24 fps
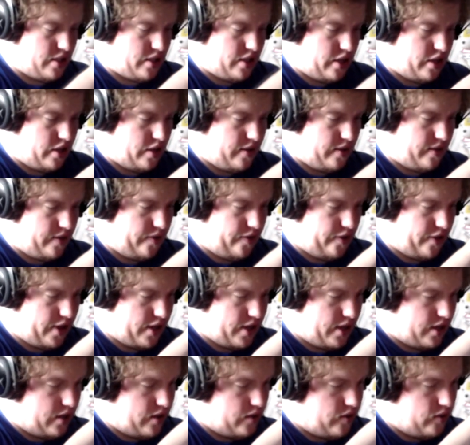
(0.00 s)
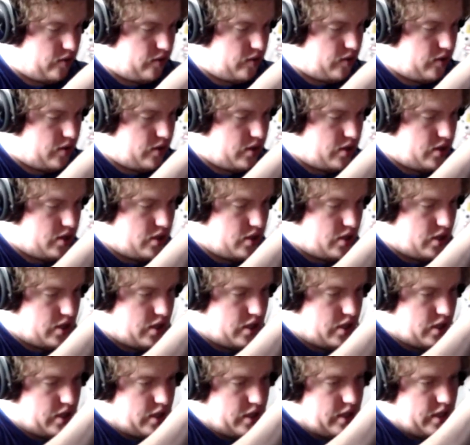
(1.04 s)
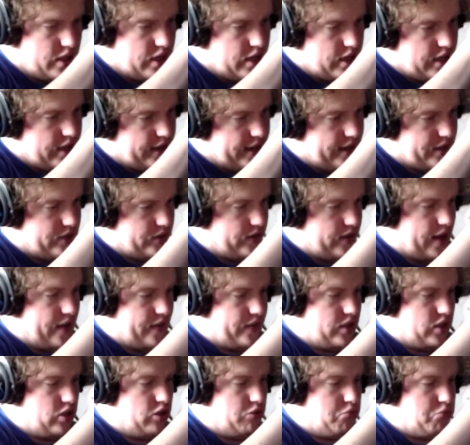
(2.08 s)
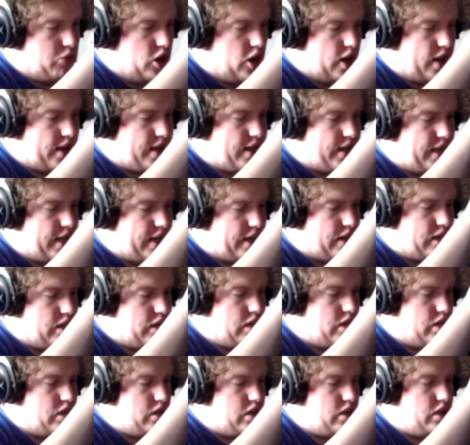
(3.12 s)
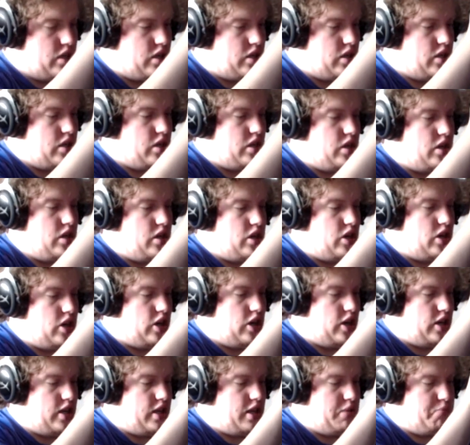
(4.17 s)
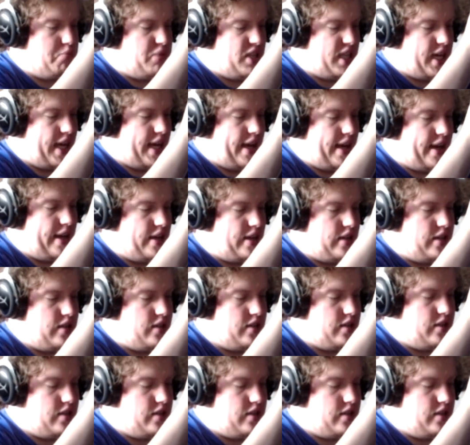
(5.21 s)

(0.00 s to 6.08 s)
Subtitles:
so freaking cool. Now I do have a little marking on the blade